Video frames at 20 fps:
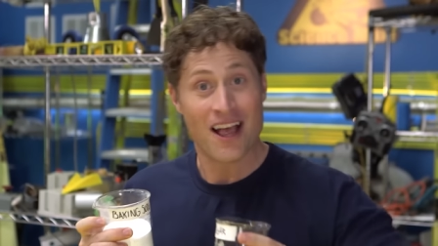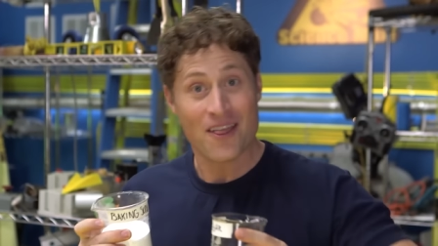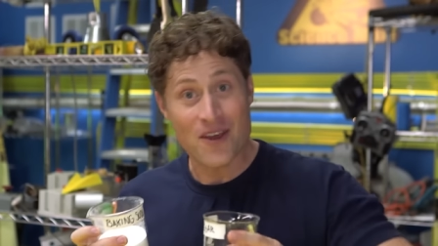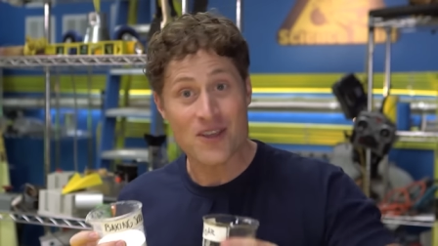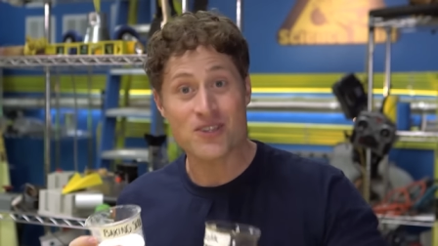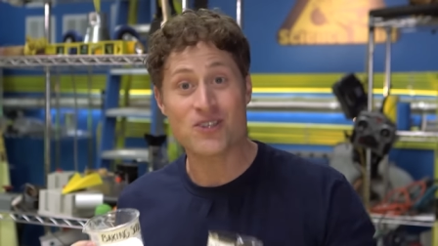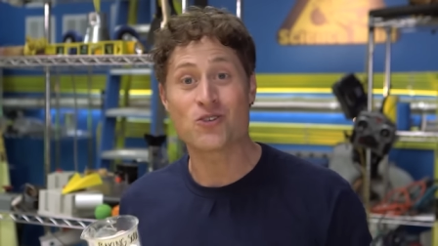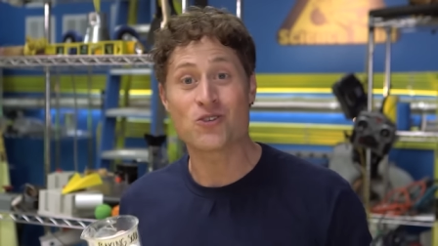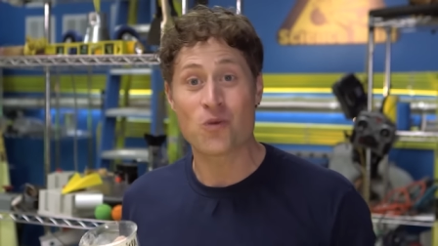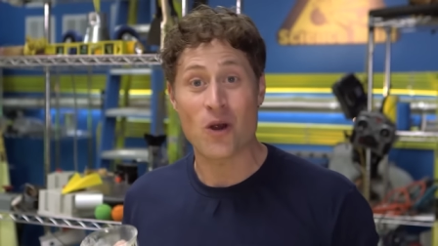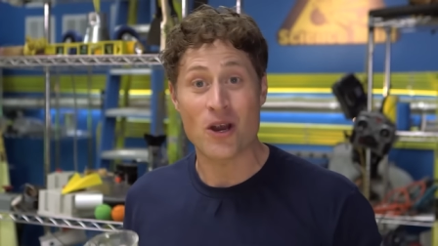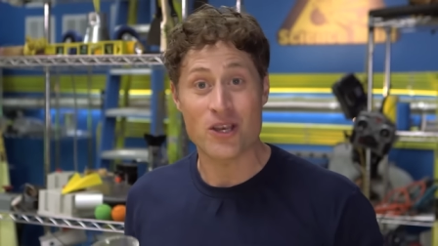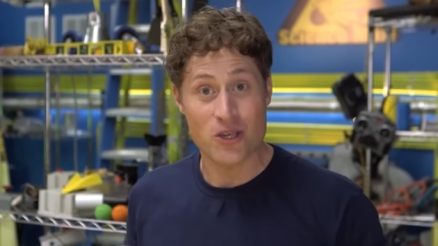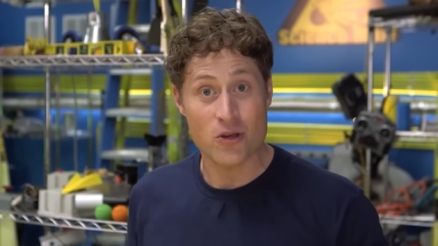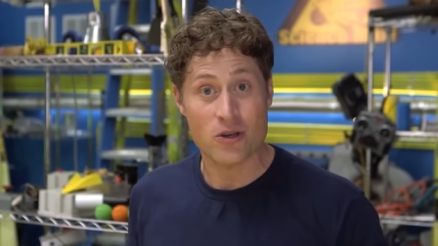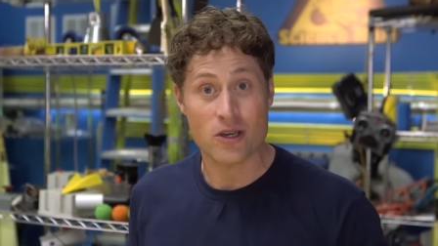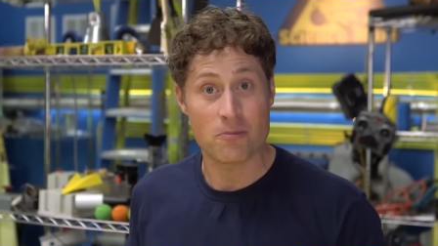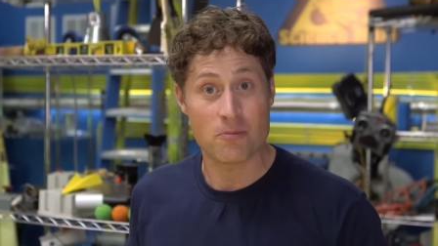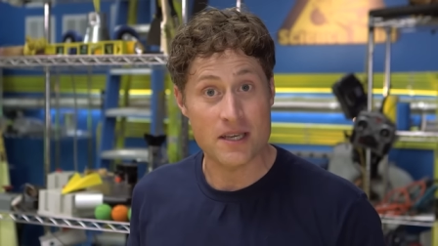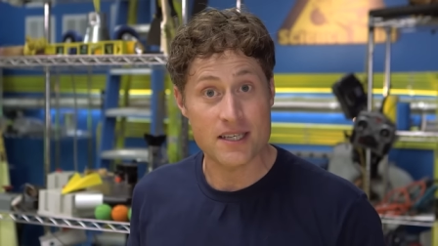This is where
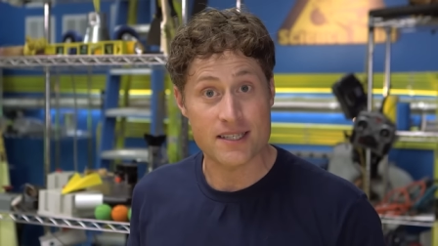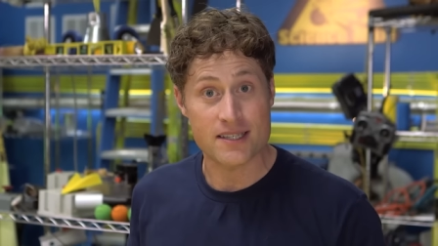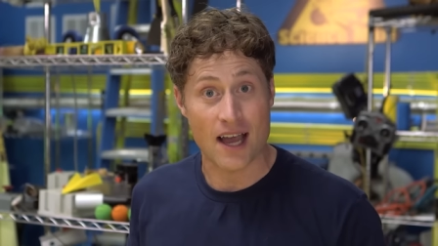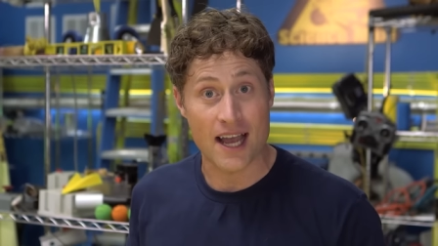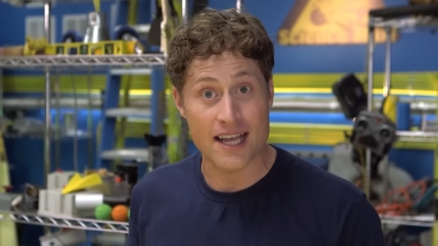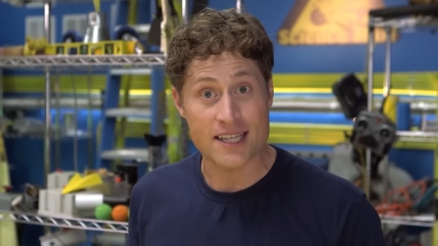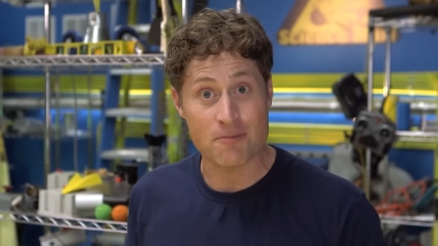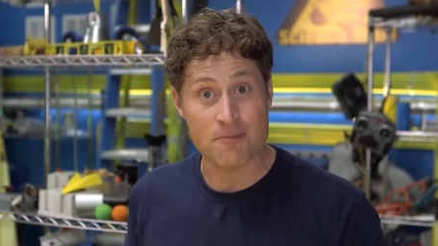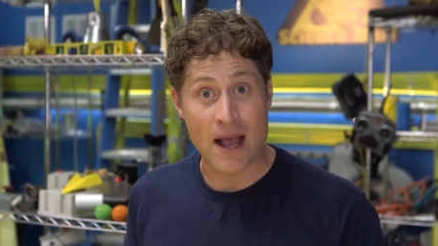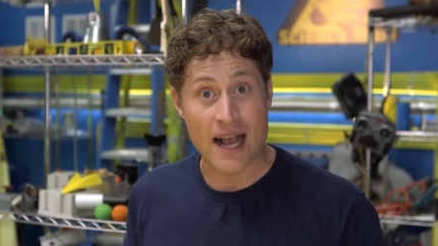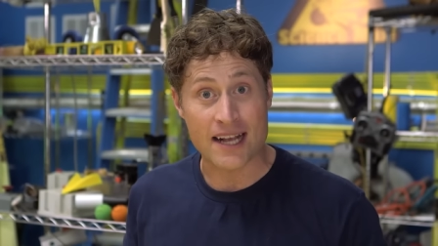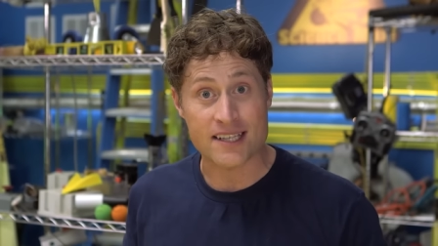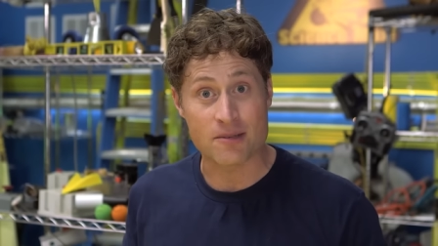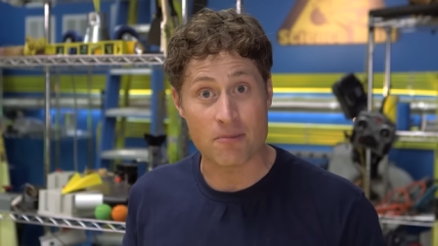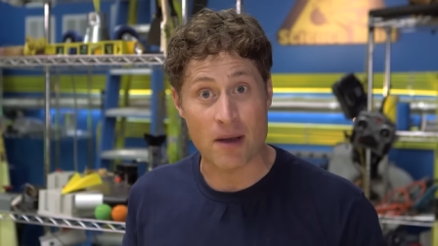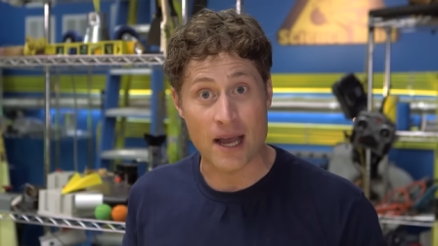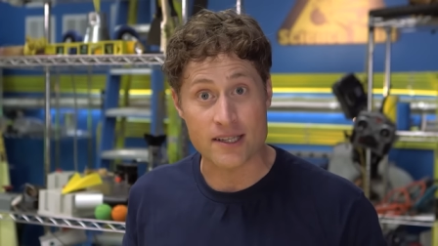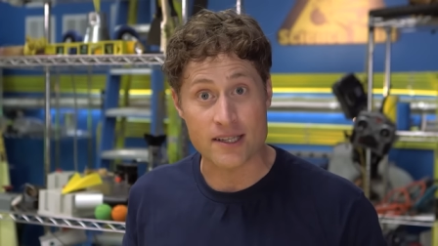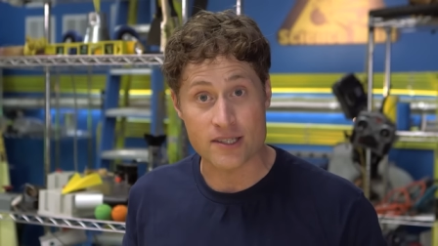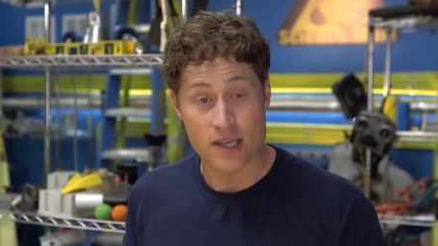you can be Science
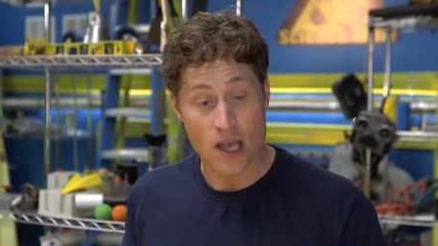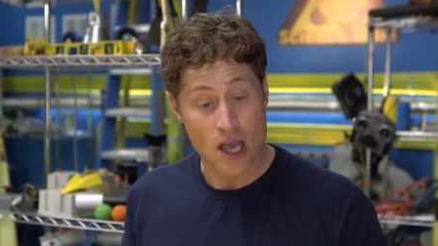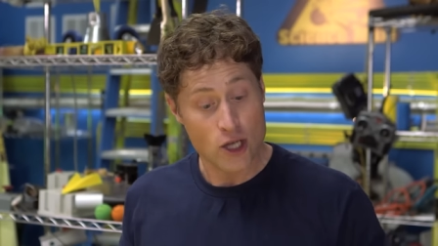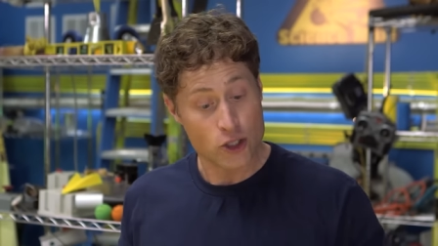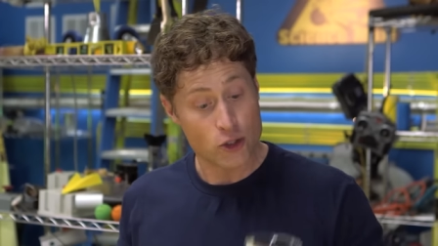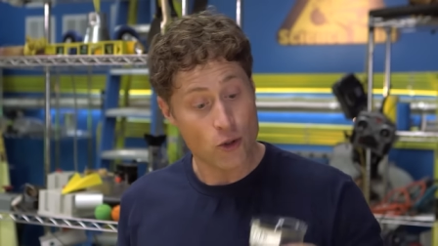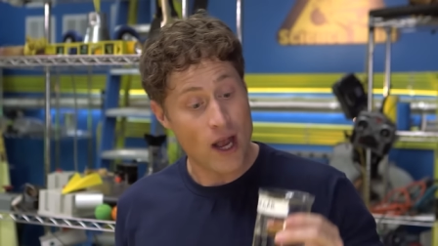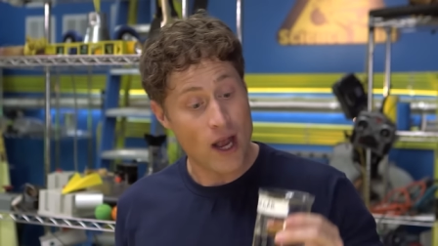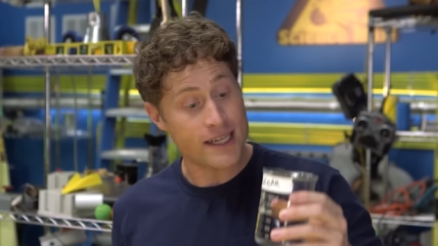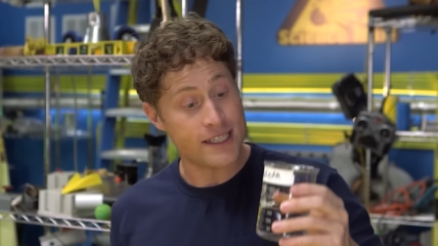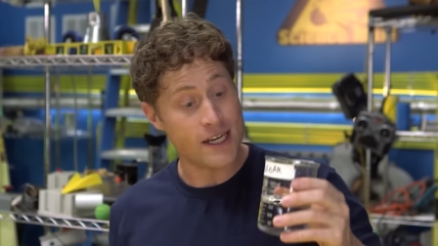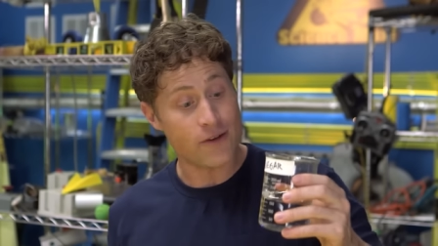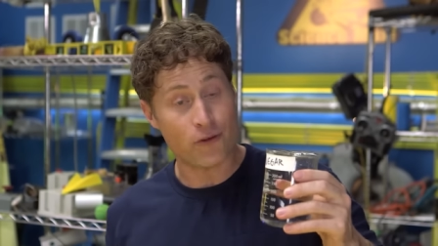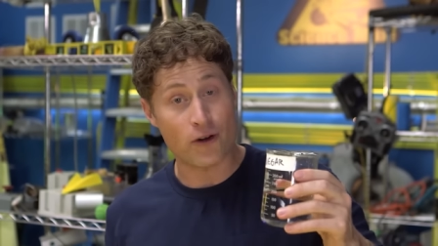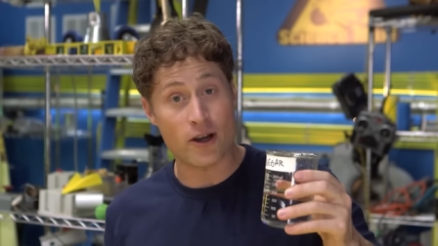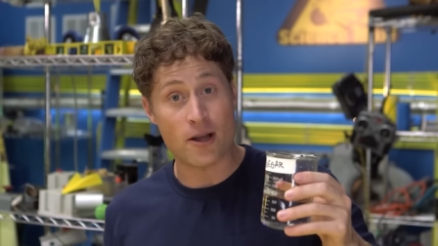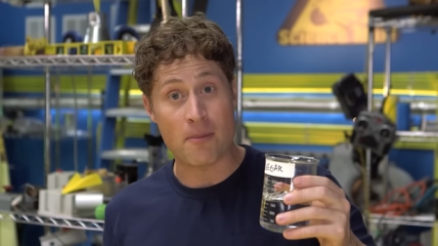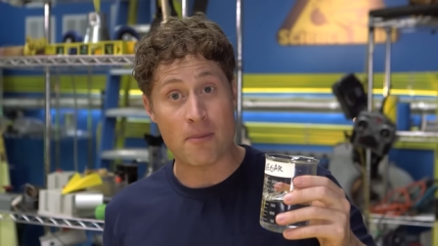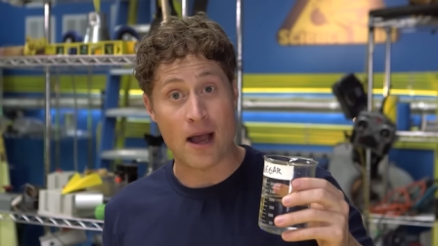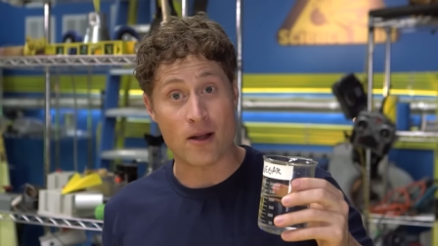Maximites. Try
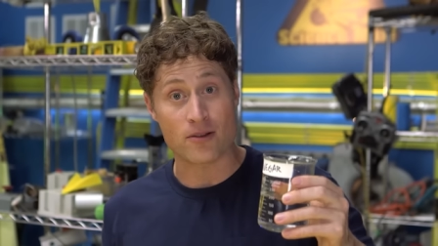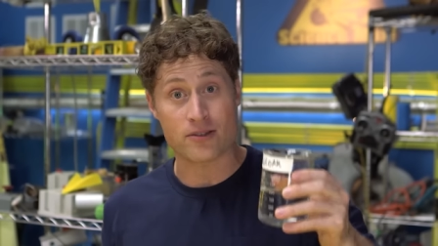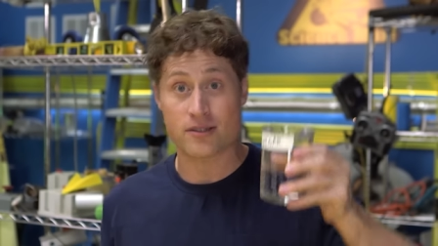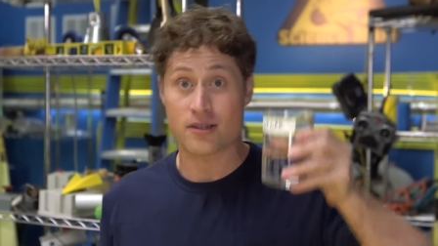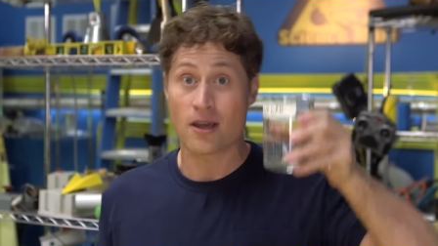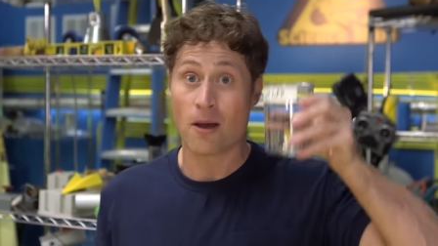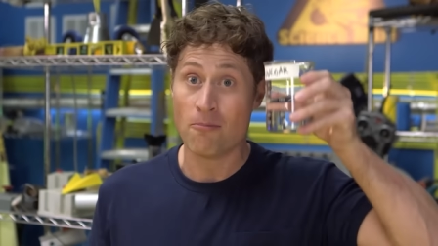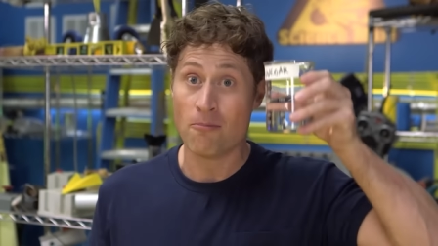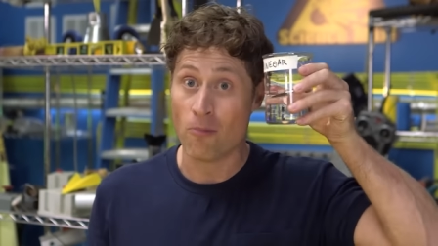different amounts.